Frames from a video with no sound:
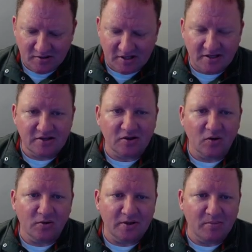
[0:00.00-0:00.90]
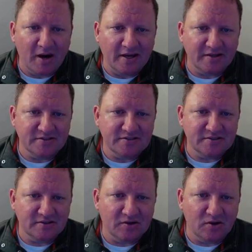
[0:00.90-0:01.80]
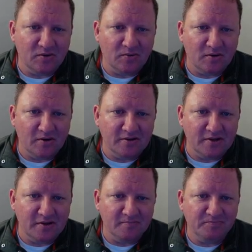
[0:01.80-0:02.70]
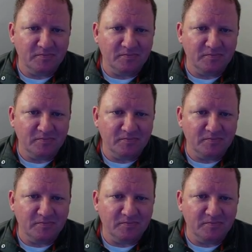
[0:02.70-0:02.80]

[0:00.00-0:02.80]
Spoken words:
and the curly brackets go on there.